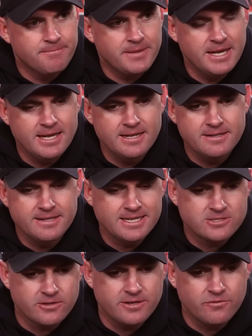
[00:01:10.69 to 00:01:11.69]
and
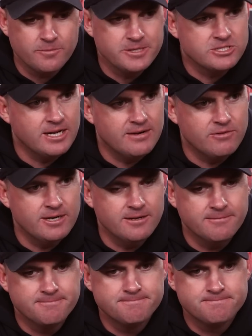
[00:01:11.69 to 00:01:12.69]
that's all the information I have right now.